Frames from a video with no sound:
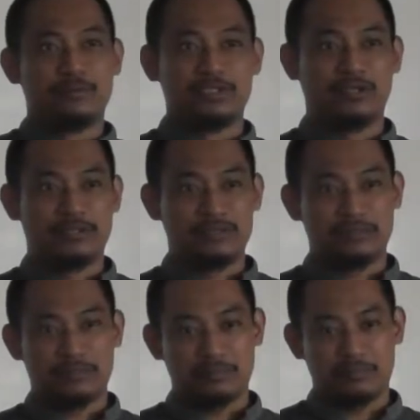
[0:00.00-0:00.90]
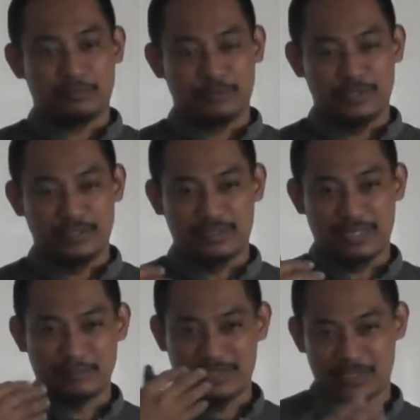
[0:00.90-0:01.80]
without putting
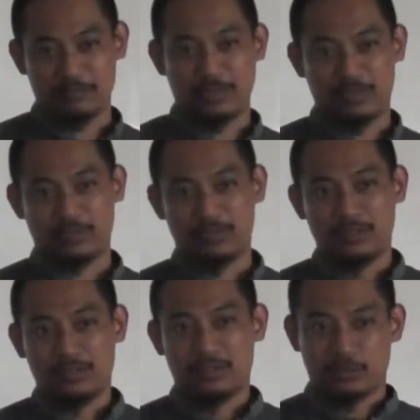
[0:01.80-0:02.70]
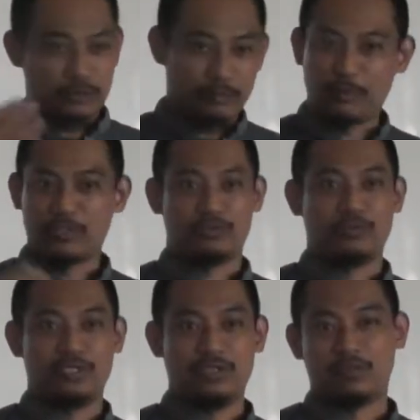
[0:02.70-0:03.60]
some judgment on, so the plot is
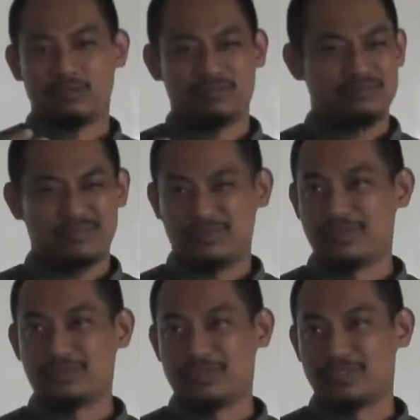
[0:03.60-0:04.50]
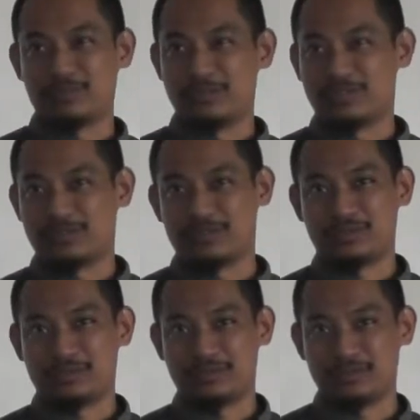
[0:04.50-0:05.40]
okay or no, this plot
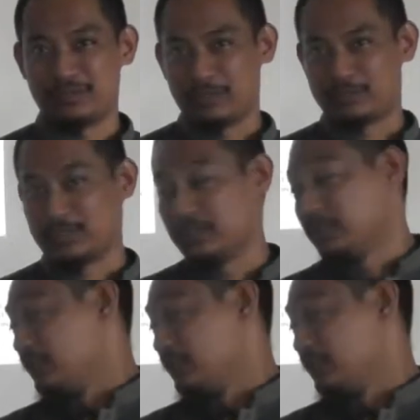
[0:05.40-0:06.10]
is lousy,